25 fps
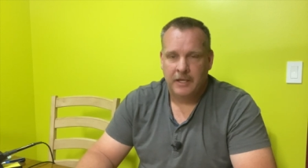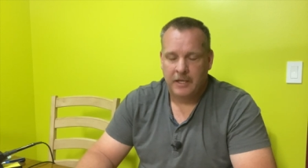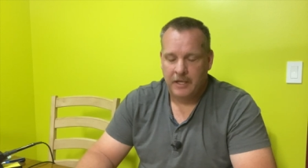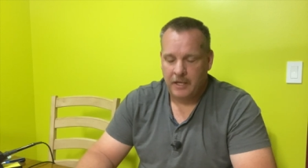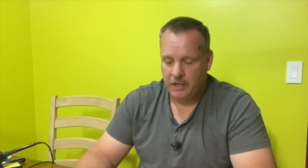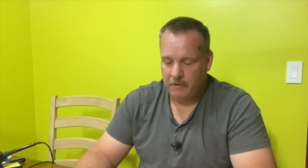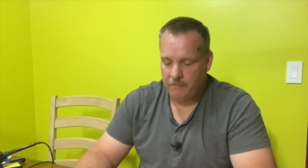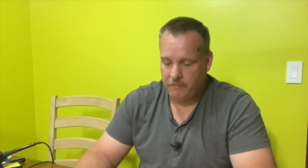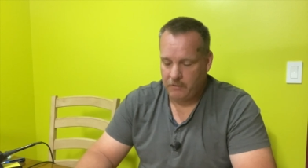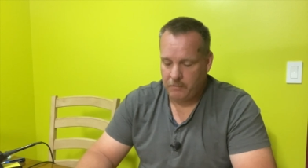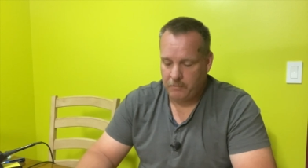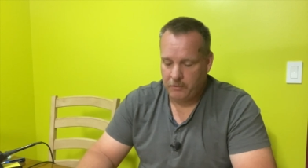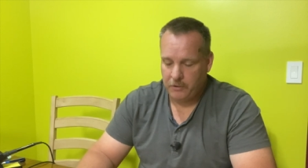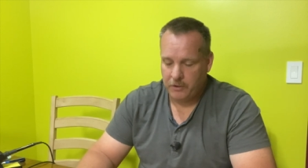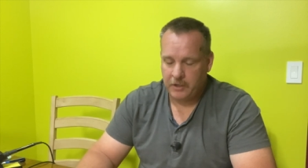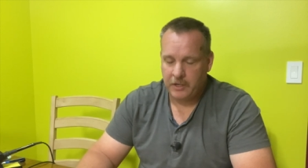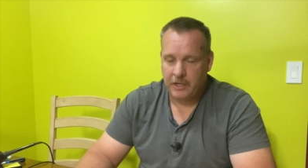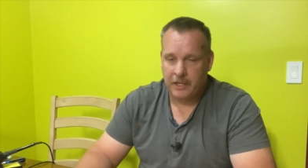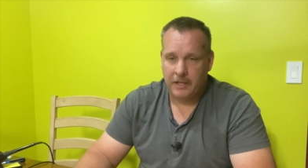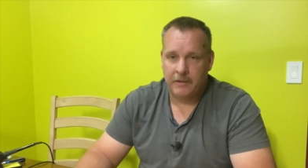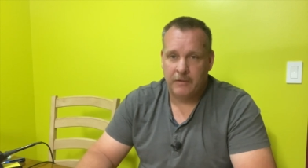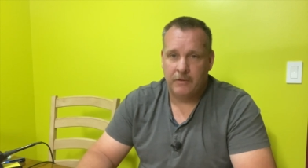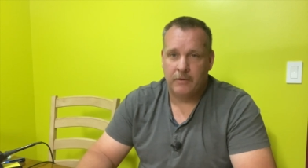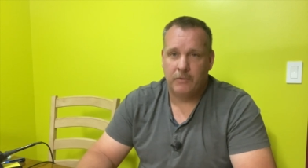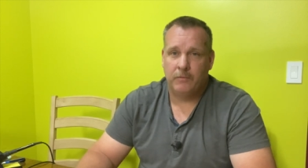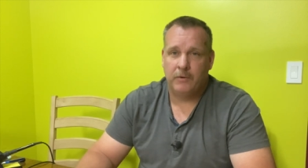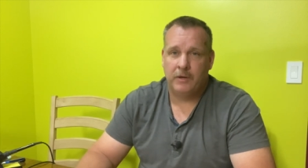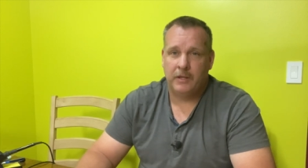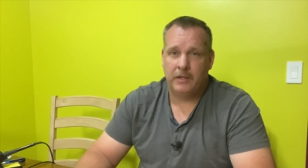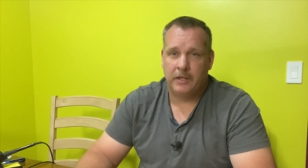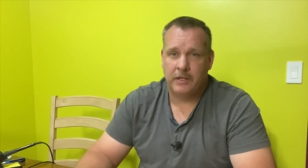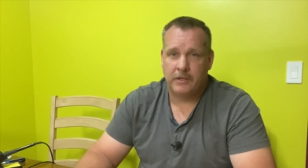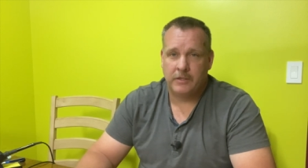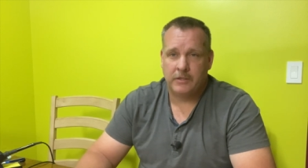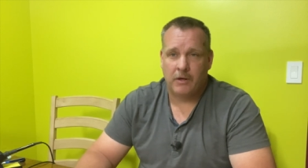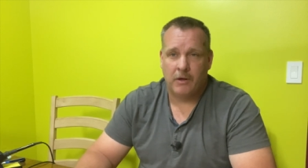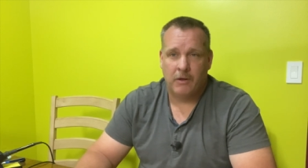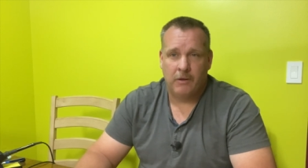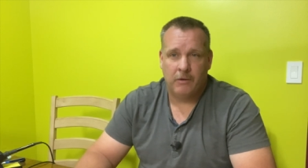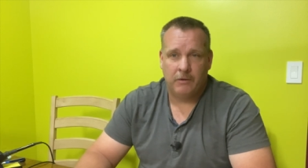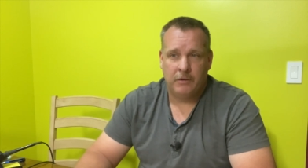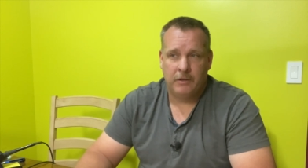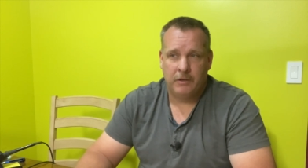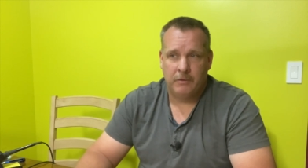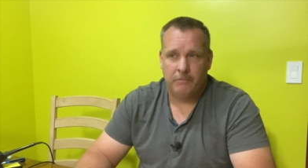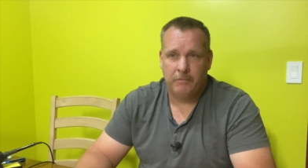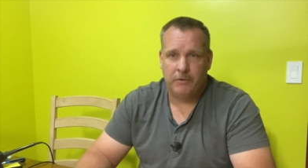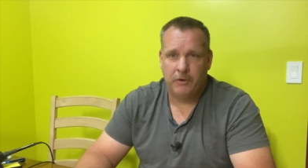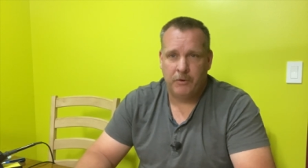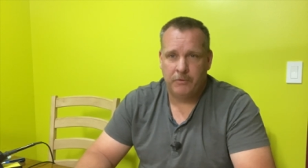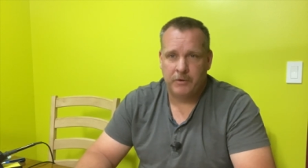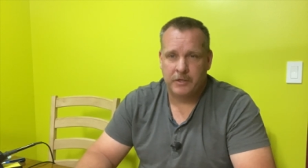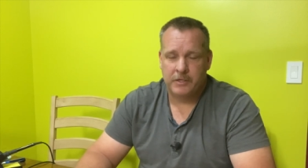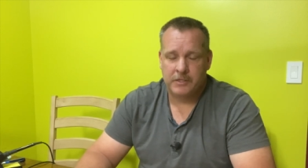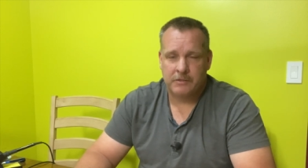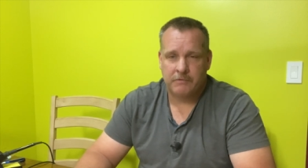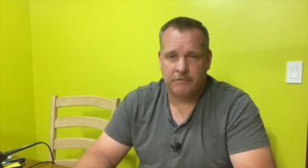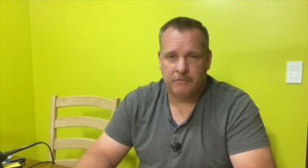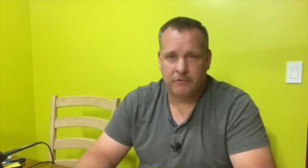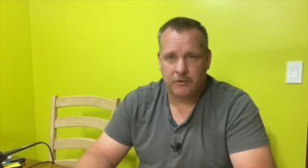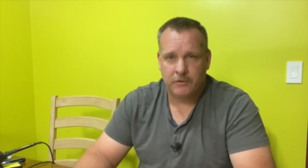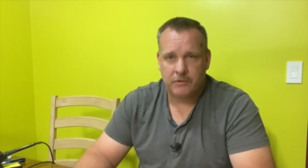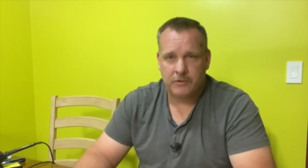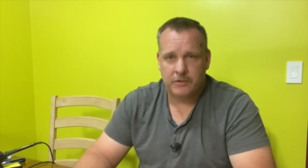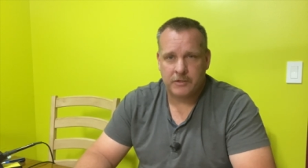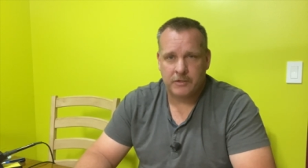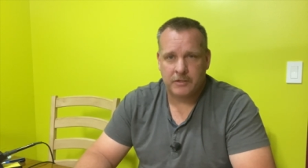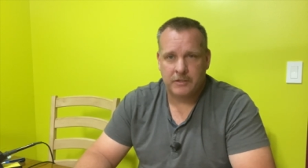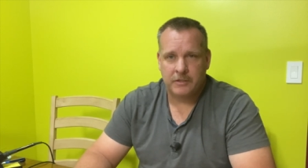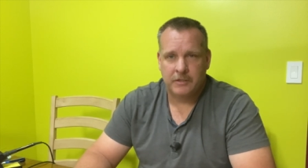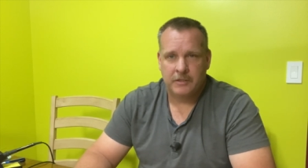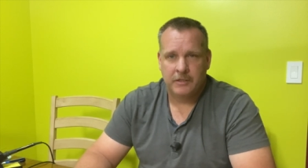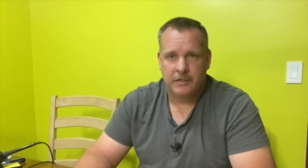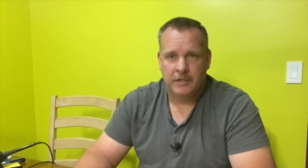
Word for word: If you put in the really tall components first,